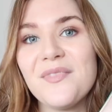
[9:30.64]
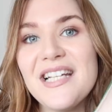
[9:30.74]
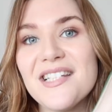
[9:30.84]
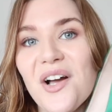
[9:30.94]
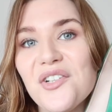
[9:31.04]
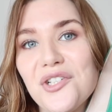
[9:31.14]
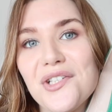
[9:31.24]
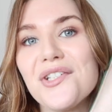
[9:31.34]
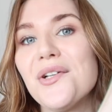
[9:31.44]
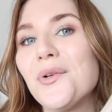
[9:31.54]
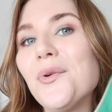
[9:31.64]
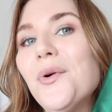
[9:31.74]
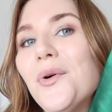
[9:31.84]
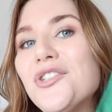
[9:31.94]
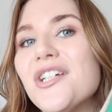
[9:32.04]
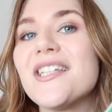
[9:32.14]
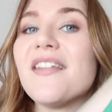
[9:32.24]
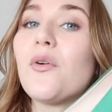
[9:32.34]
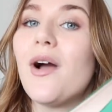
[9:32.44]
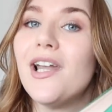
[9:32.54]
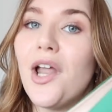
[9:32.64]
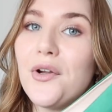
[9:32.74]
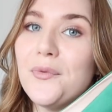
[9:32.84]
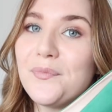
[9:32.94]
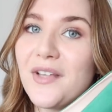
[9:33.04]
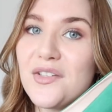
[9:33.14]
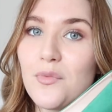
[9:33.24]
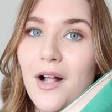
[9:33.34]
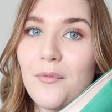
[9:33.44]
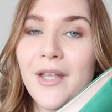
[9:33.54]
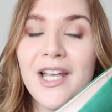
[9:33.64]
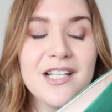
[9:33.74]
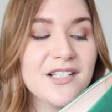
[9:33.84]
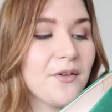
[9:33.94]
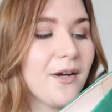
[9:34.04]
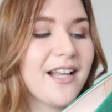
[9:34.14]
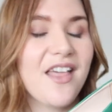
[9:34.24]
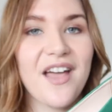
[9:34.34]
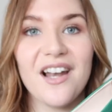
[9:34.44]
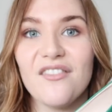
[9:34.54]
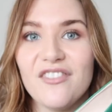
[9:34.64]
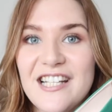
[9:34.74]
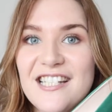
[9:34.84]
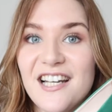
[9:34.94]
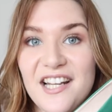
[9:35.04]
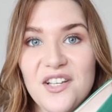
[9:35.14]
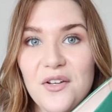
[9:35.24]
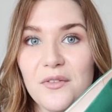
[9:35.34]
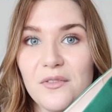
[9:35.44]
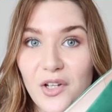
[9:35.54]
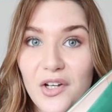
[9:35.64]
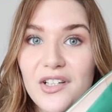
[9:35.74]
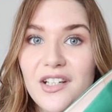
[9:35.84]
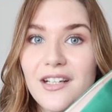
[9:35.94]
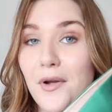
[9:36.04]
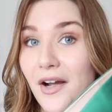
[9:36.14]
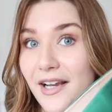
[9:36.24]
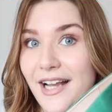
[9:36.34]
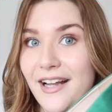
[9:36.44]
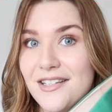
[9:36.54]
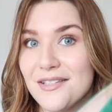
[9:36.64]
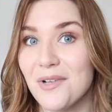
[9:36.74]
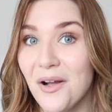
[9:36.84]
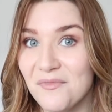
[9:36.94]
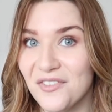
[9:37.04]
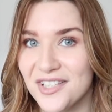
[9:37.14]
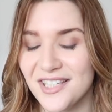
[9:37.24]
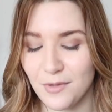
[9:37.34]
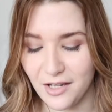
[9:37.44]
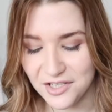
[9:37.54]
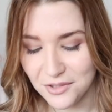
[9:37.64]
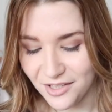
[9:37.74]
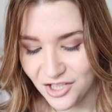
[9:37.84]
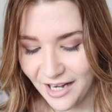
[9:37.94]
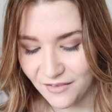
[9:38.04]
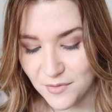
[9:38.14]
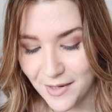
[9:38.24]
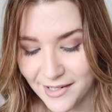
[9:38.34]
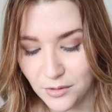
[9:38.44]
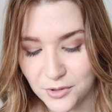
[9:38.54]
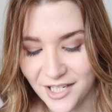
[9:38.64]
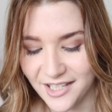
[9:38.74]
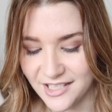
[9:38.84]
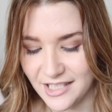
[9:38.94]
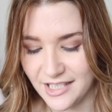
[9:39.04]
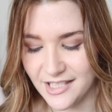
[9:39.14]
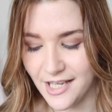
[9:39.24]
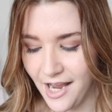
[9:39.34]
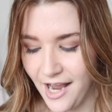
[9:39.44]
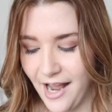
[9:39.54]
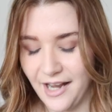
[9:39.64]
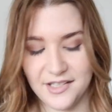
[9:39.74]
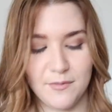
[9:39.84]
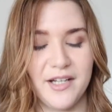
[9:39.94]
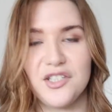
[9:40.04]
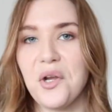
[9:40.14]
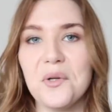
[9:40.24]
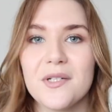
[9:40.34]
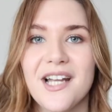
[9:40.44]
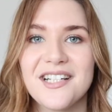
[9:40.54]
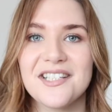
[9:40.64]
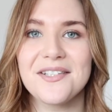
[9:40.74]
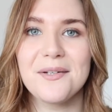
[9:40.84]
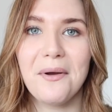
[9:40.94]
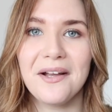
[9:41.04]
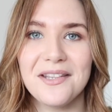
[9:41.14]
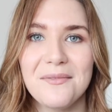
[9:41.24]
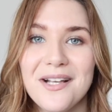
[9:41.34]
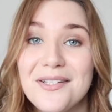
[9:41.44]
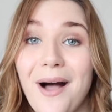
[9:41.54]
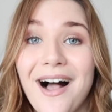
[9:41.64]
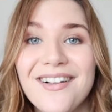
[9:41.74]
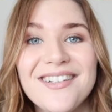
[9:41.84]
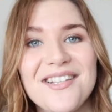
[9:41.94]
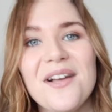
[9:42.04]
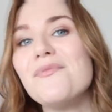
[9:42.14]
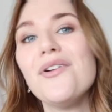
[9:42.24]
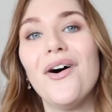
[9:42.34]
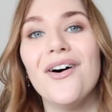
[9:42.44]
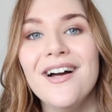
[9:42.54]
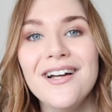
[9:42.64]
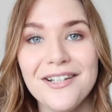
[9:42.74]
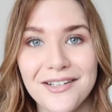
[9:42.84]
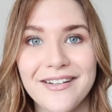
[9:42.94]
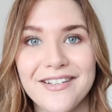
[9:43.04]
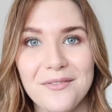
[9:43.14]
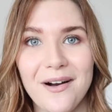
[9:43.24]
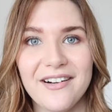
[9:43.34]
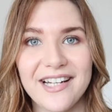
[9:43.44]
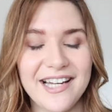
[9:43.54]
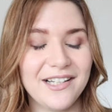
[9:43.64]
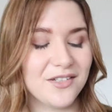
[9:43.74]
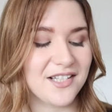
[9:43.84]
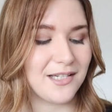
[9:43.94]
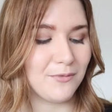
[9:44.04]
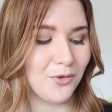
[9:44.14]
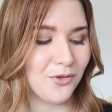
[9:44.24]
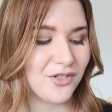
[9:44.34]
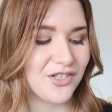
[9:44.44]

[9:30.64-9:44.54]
These are just gorgeous and they're quite low as well. So I get that lovely stiletto look, but I get some comfort as well. I do actually have some heel protectors and some like toe protectors to put in them as well because I'm not good at wearing heels anymore.